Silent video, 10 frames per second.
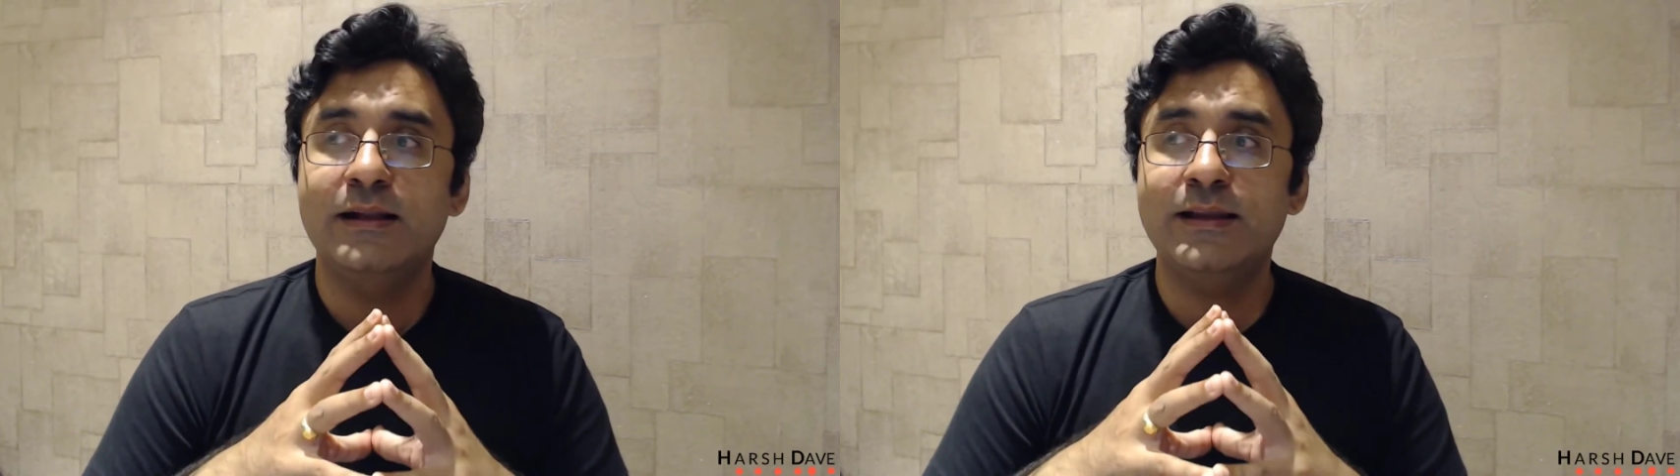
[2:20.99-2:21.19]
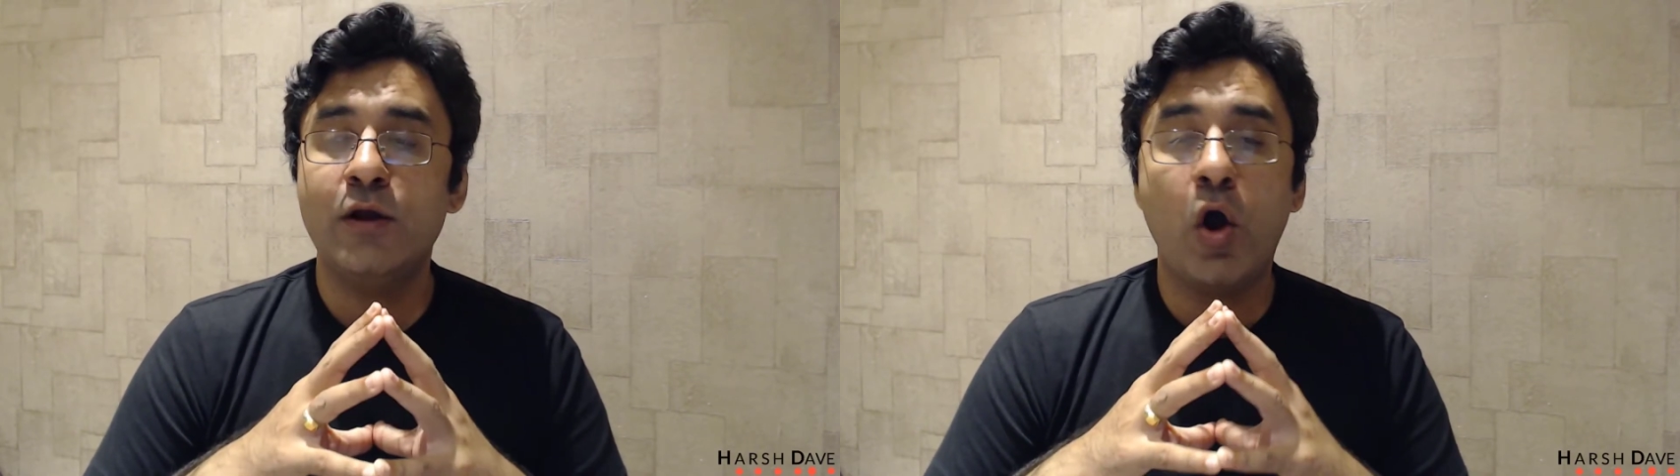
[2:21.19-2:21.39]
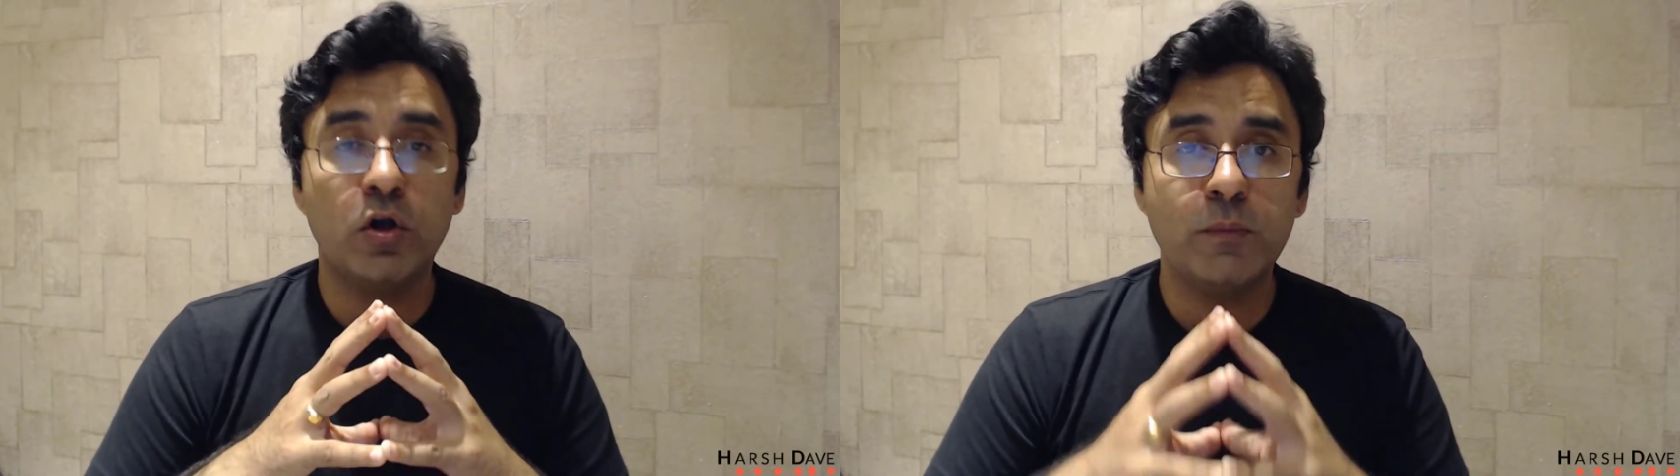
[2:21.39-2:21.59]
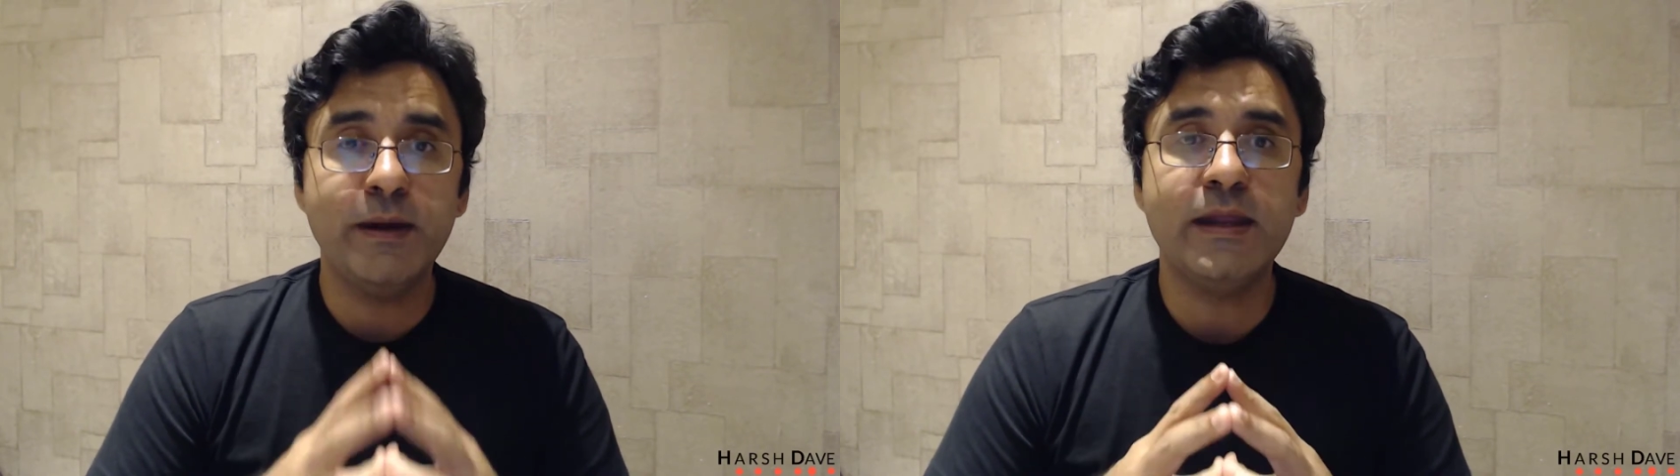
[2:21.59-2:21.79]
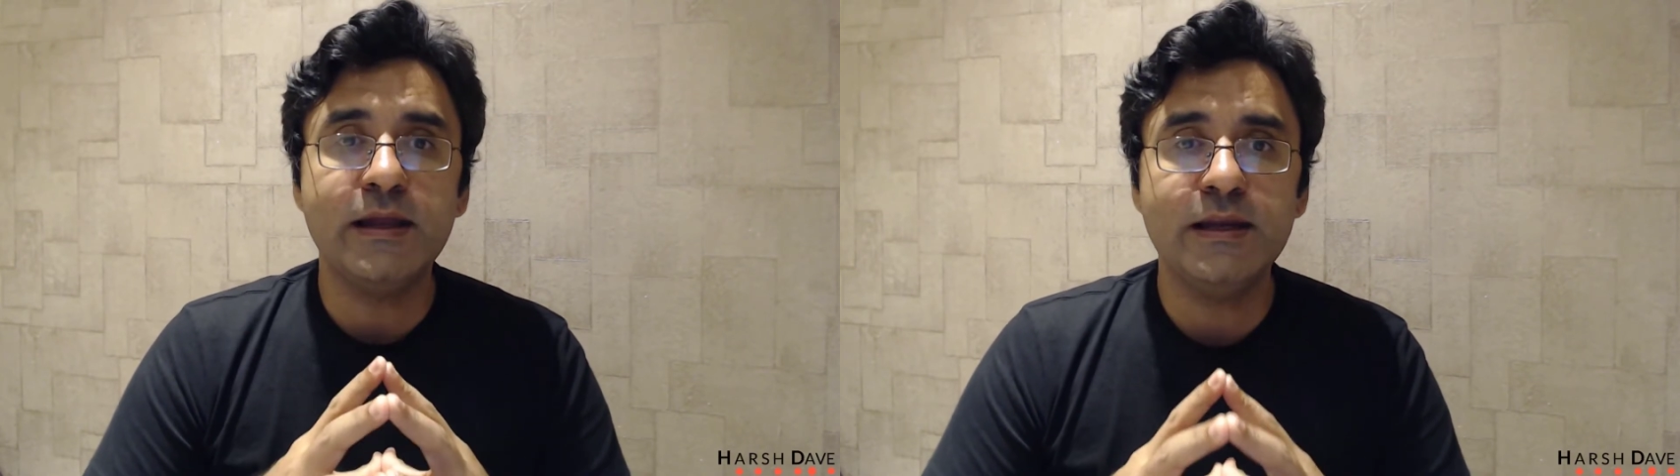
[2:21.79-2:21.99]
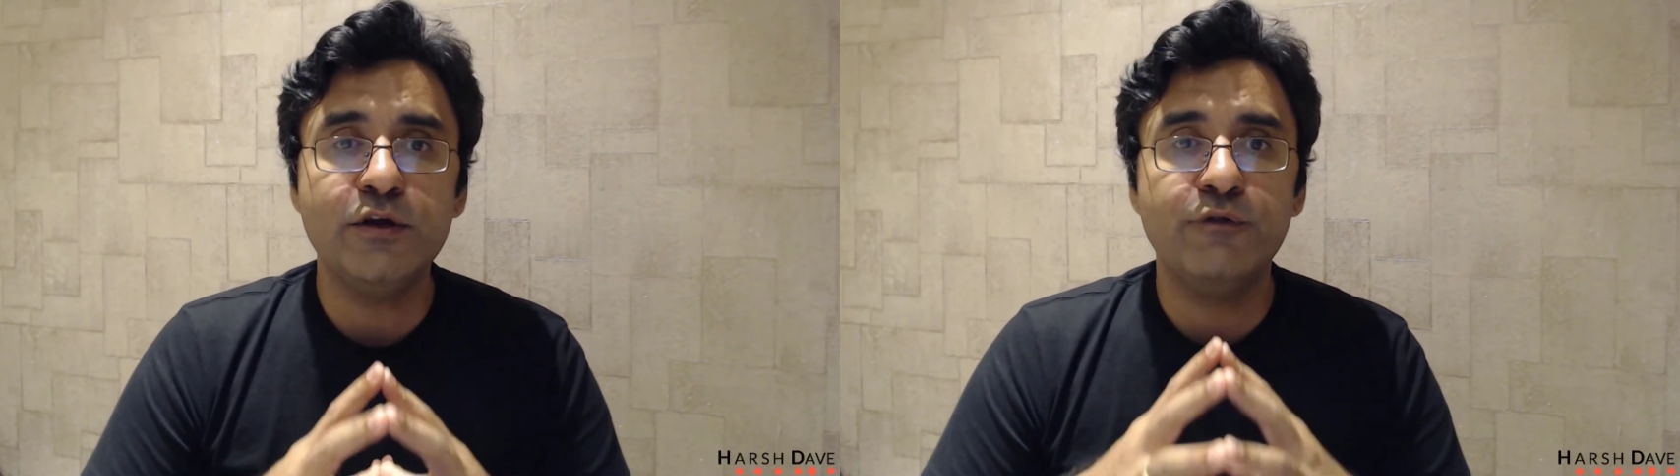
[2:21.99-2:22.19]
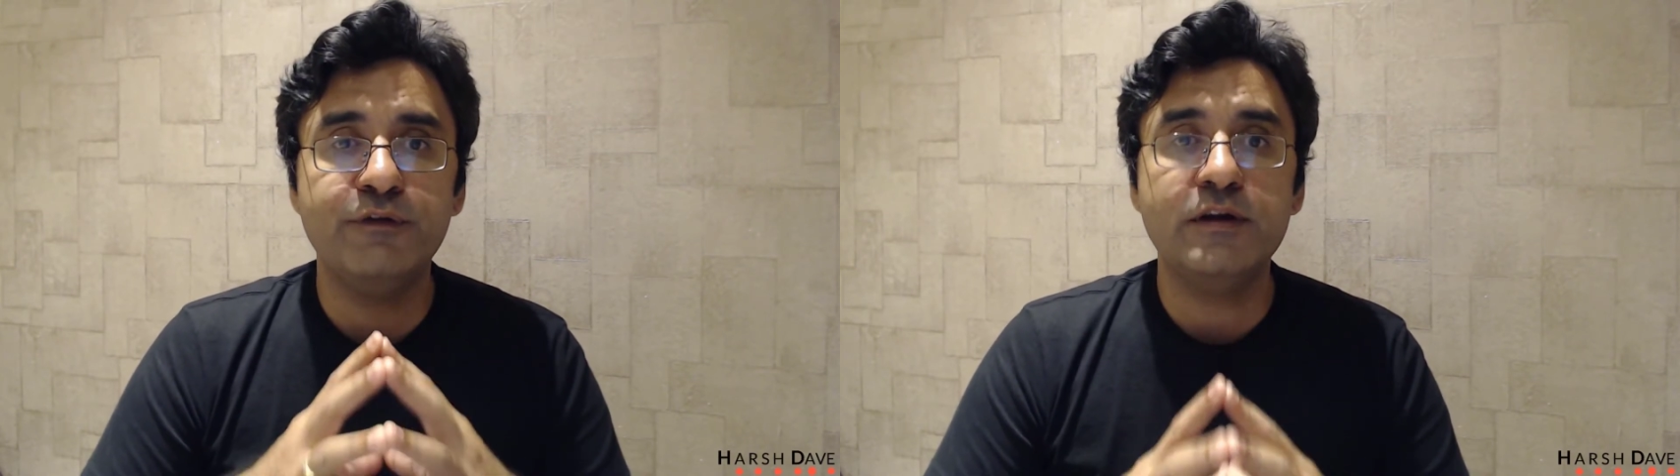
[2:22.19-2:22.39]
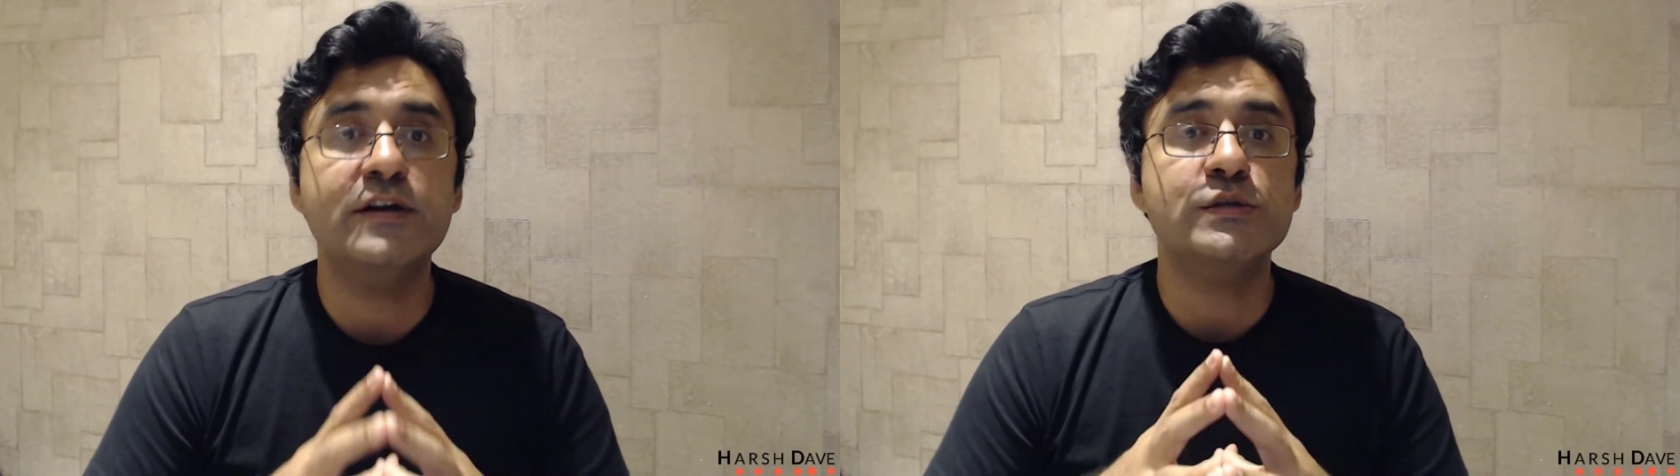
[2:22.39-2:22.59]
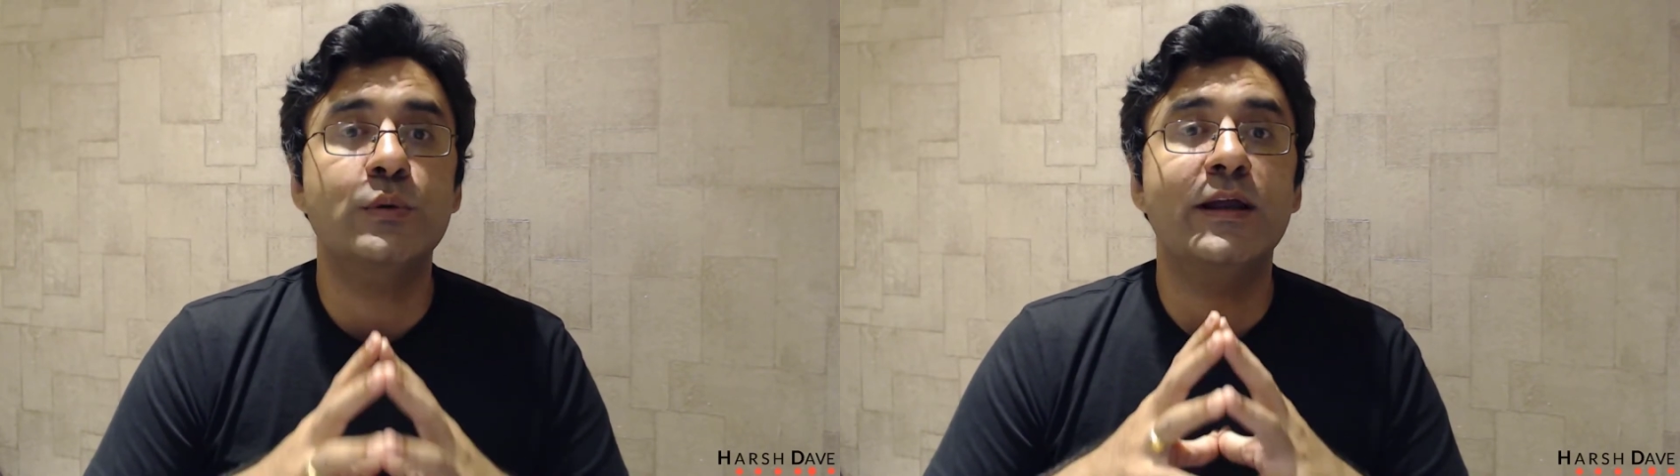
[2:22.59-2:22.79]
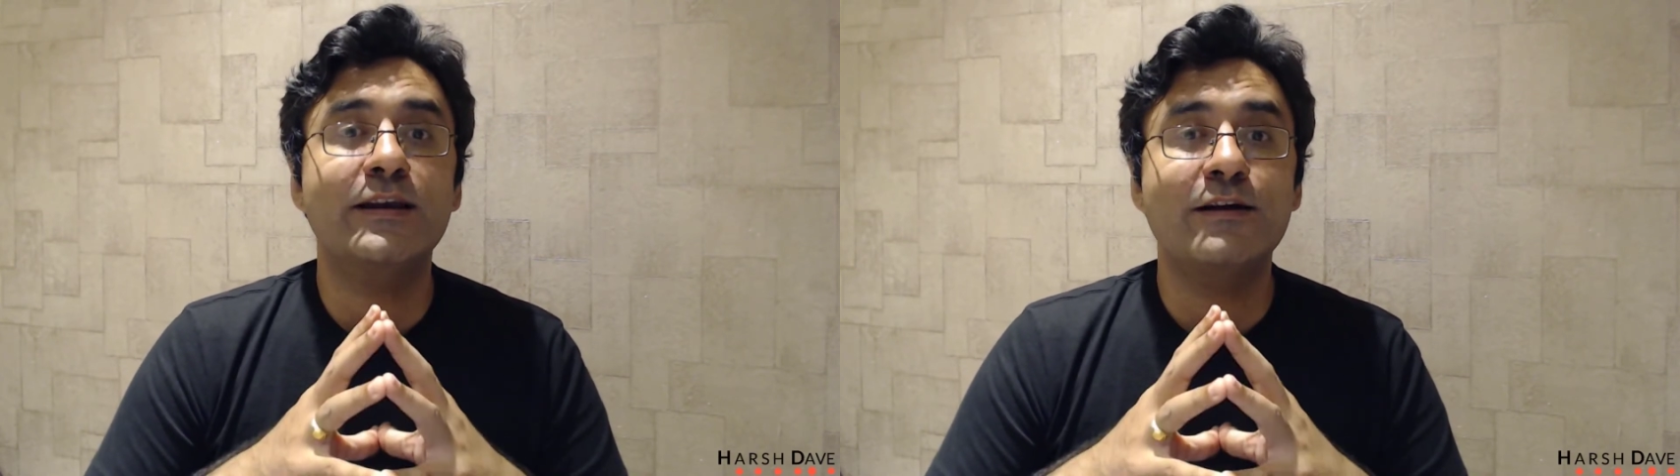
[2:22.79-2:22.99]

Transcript: then automatically your fingers will get